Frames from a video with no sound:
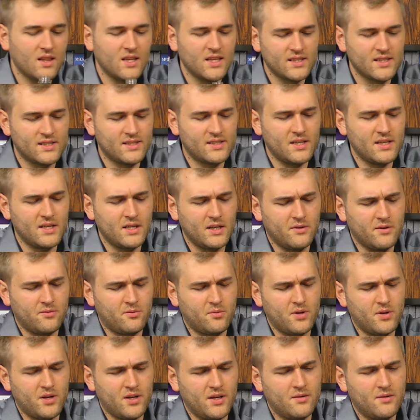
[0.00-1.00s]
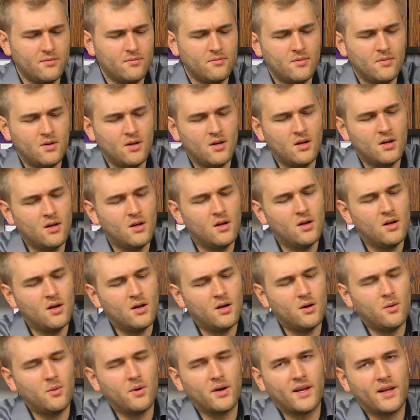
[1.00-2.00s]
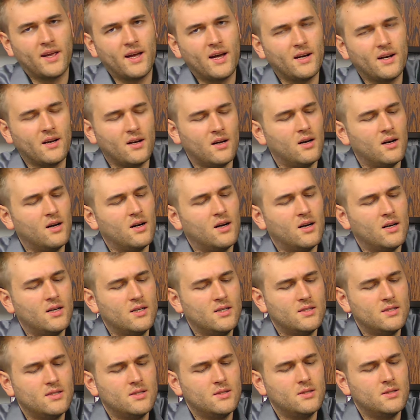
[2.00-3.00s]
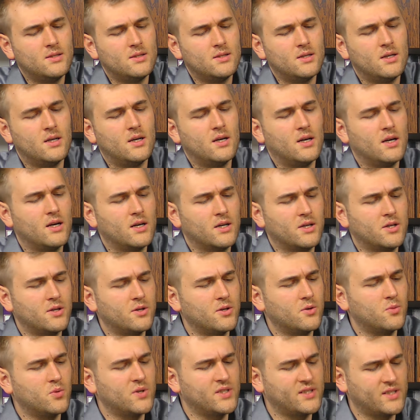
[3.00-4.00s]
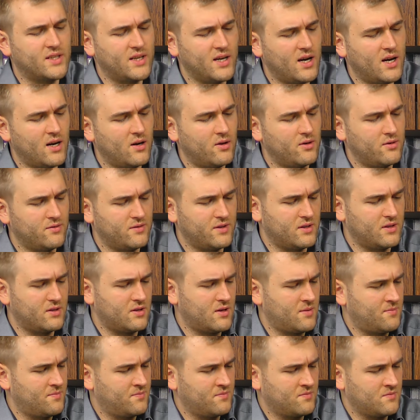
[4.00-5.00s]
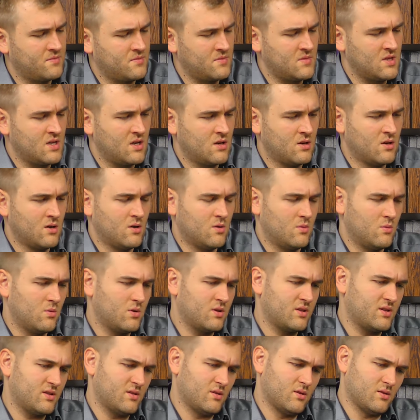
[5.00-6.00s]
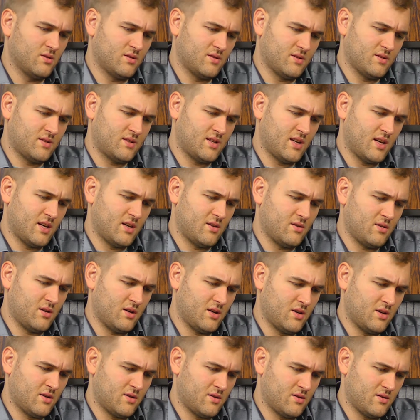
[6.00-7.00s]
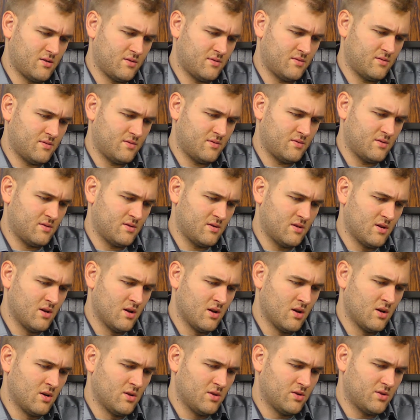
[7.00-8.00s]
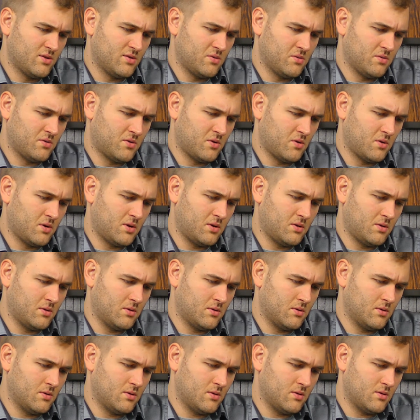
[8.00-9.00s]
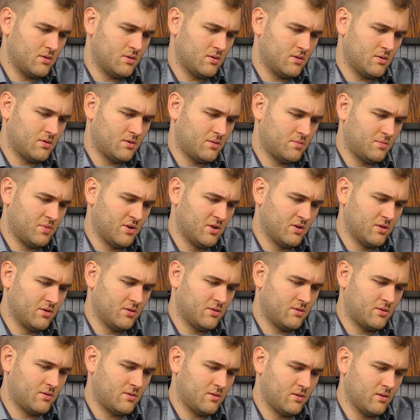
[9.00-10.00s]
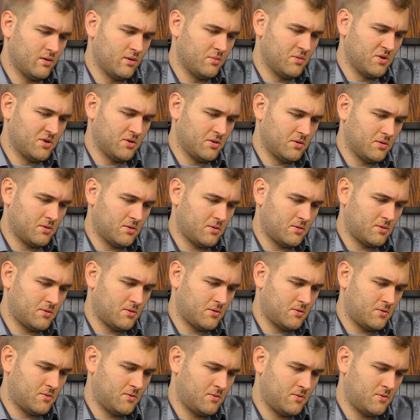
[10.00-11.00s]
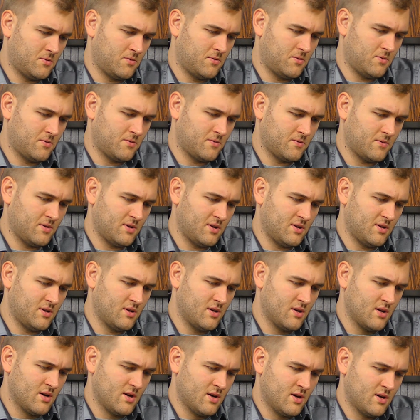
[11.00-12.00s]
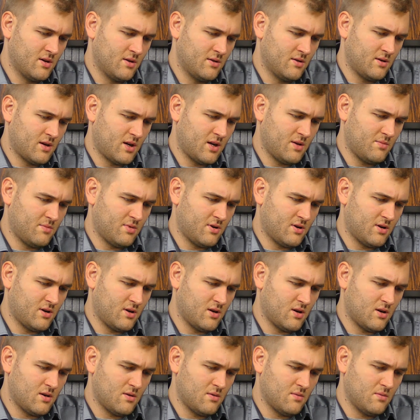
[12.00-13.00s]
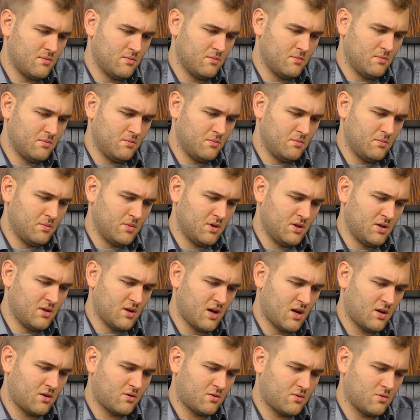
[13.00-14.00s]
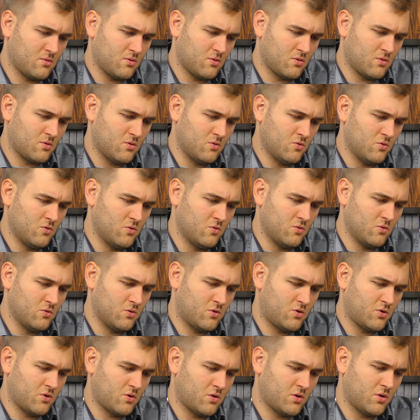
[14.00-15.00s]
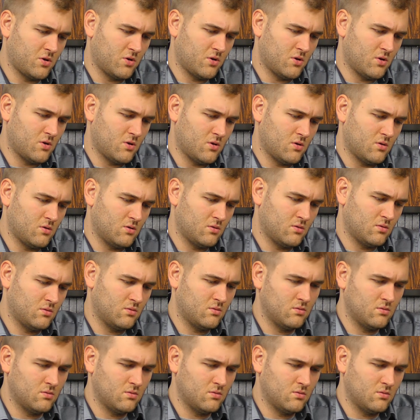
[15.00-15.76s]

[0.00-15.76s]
Let's see if we get uh, a good whiskey out of it. What does it also say on here? Suntory Spirits Limited, two two three Daiba, Minato-ku, Tokyo.